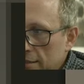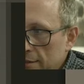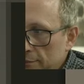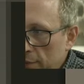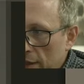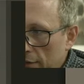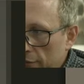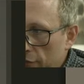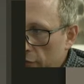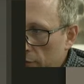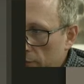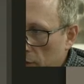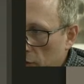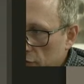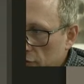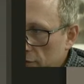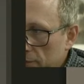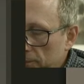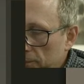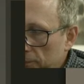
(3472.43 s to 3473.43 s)
above the
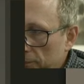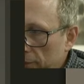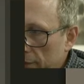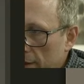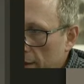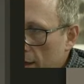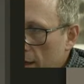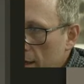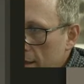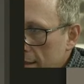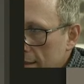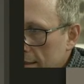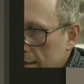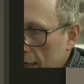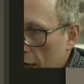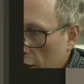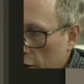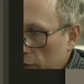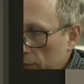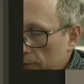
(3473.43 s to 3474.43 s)
bottom.
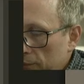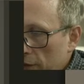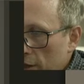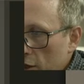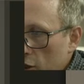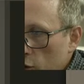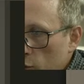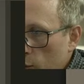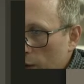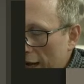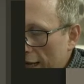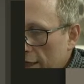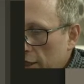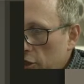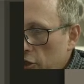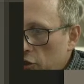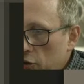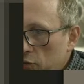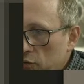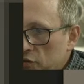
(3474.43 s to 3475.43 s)
So when you